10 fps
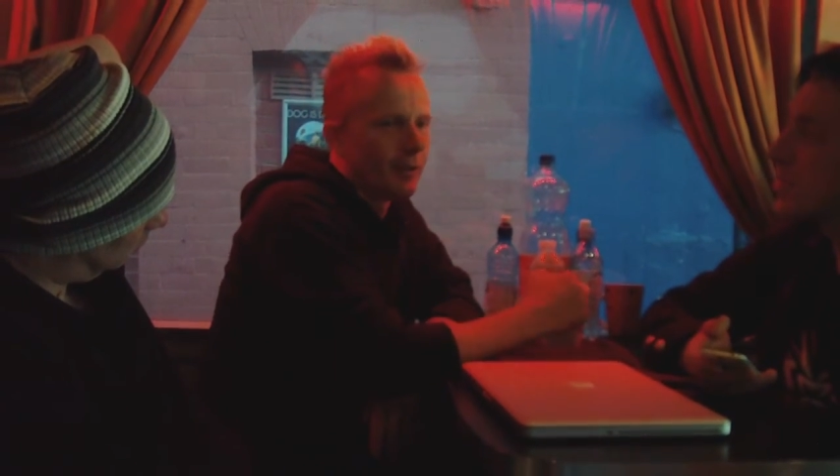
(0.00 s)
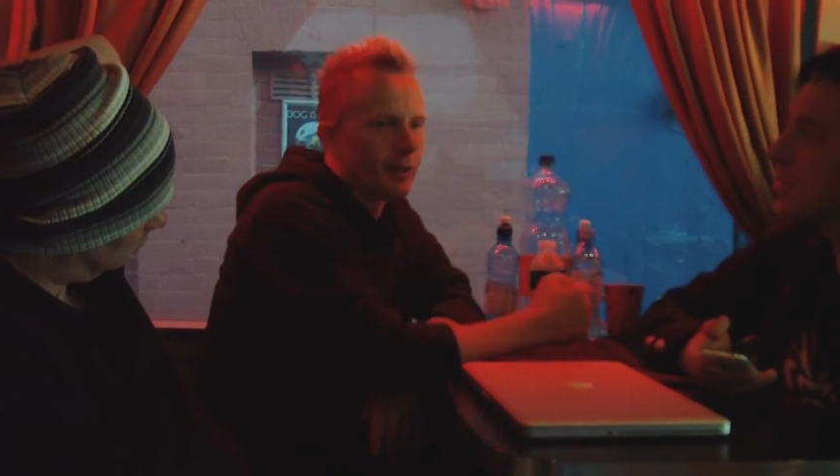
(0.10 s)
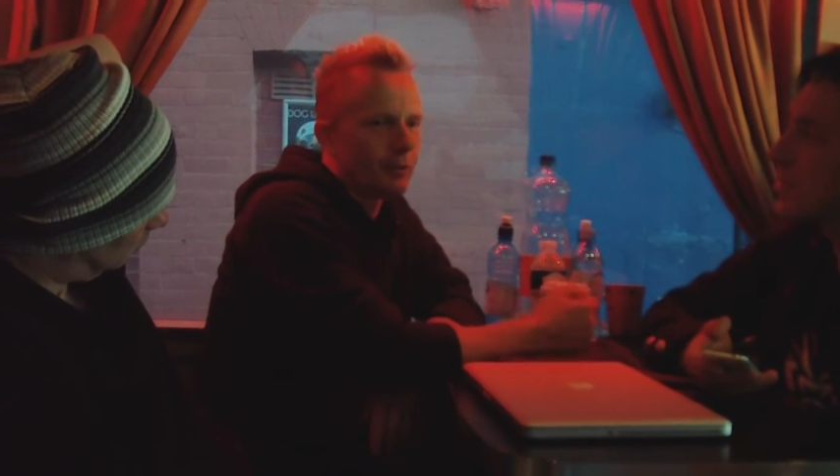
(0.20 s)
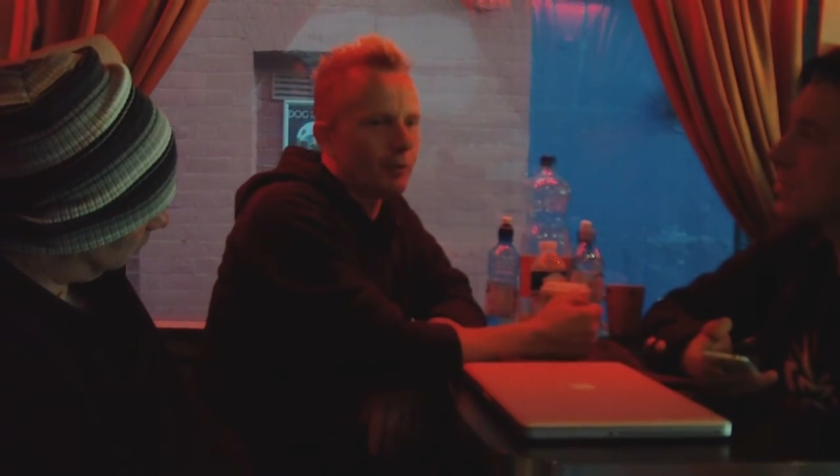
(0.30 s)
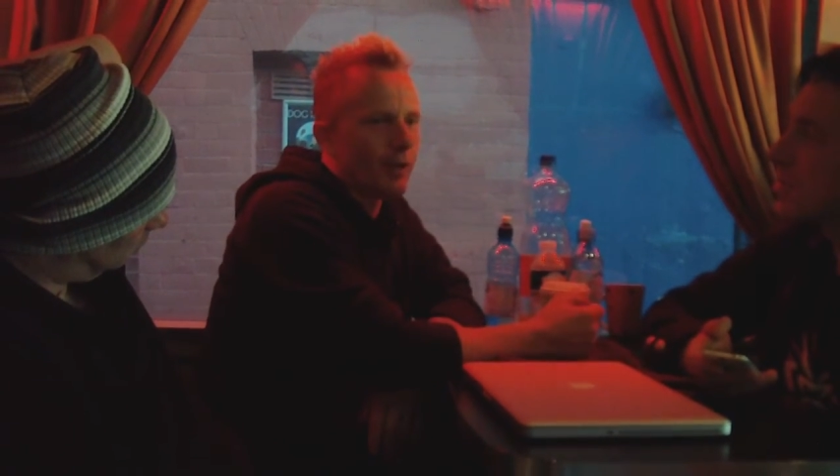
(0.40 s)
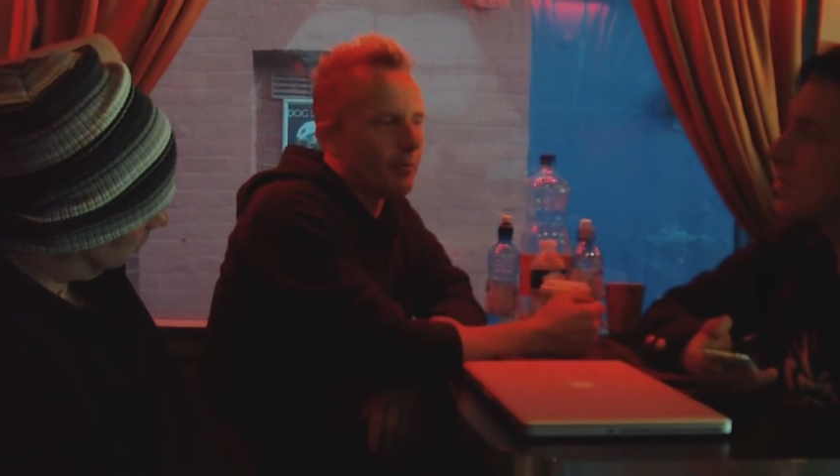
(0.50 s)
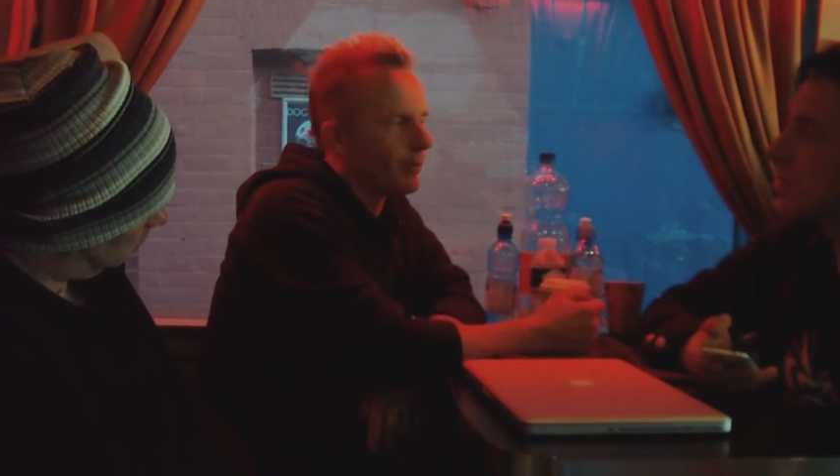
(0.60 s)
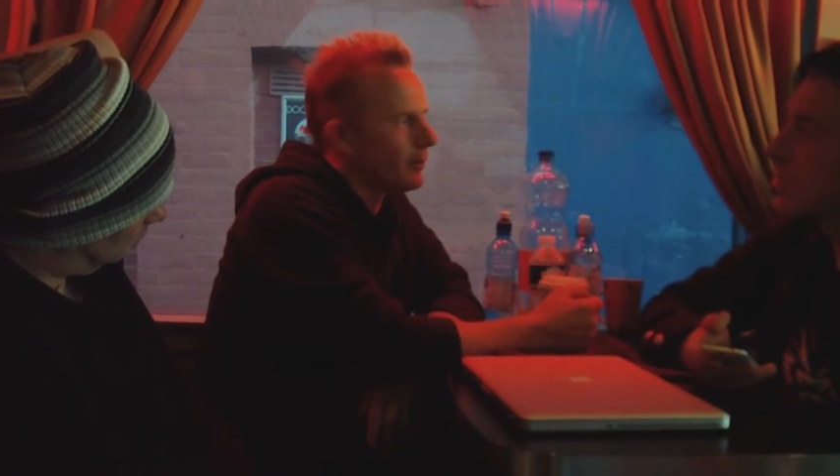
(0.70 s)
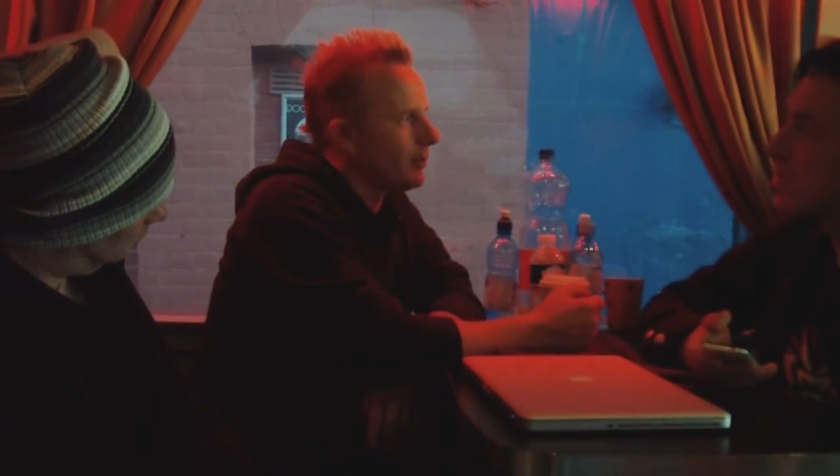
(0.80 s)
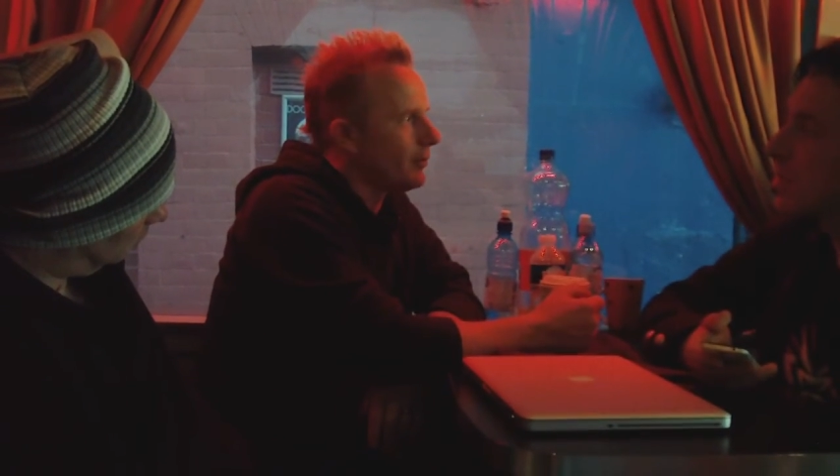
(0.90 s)
that's why
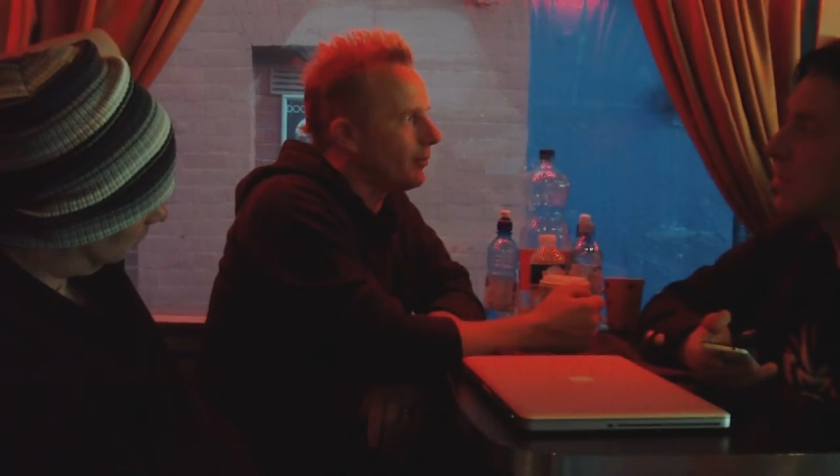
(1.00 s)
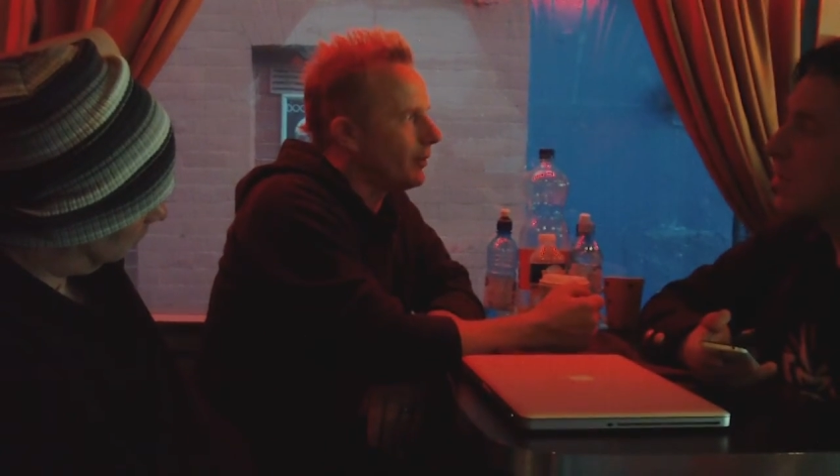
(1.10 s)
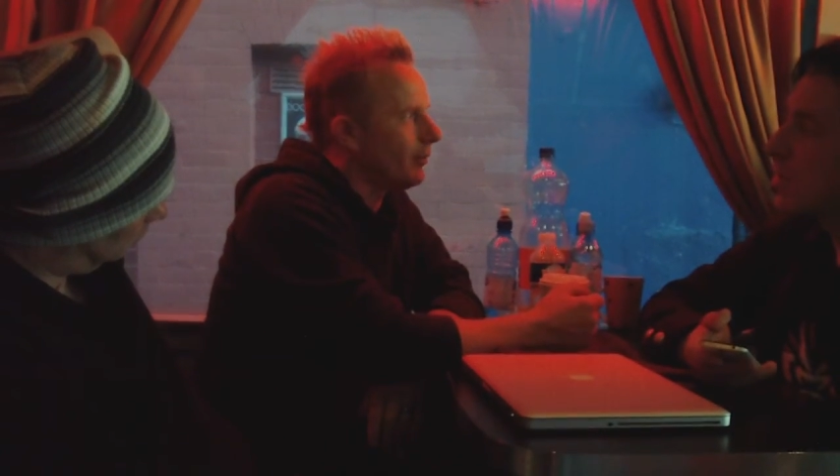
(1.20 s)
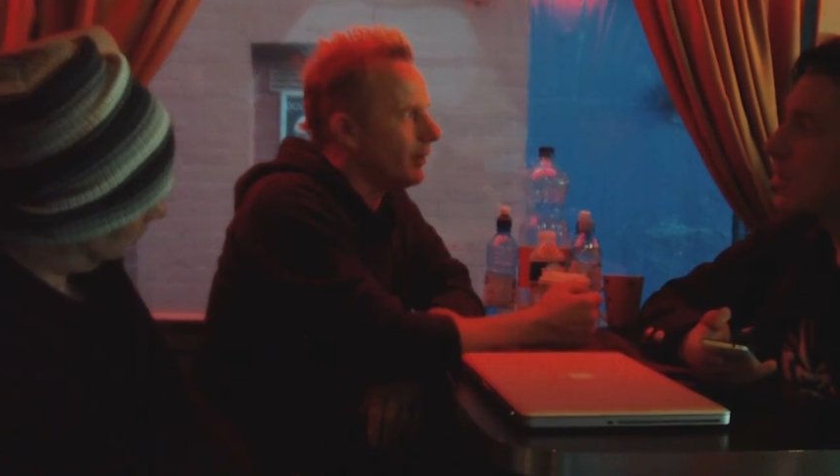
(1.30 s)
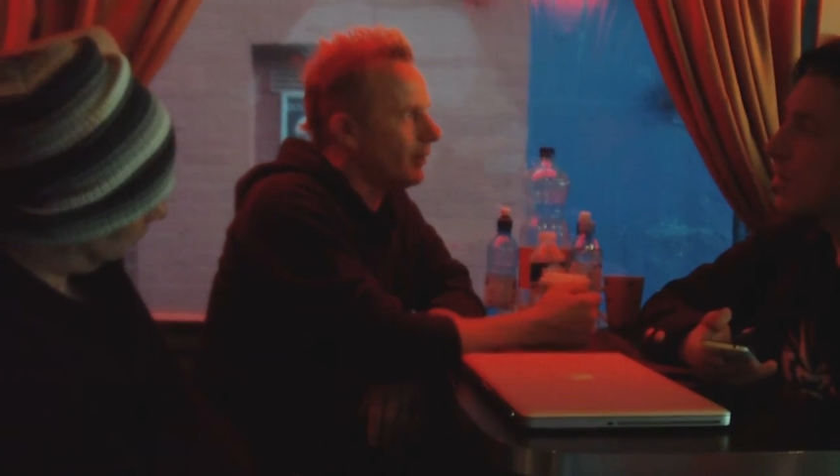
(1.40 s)
everybody seems to be doing it,